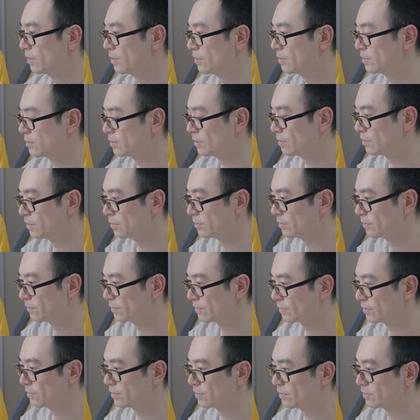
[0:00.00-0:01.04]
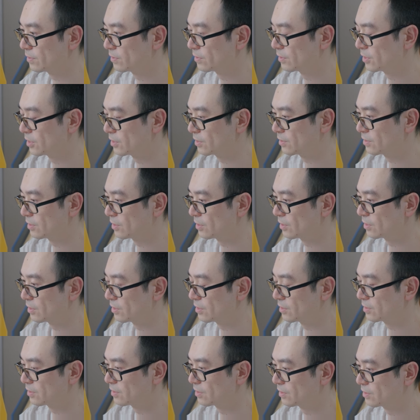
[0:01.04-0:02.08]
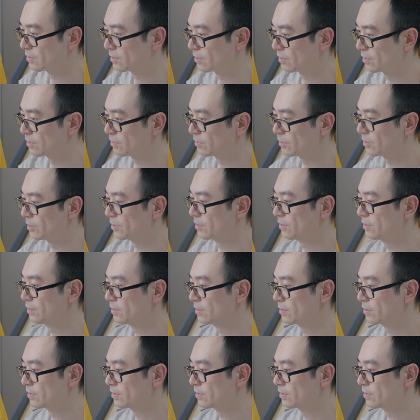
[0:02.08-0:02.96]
So let's say this is L1.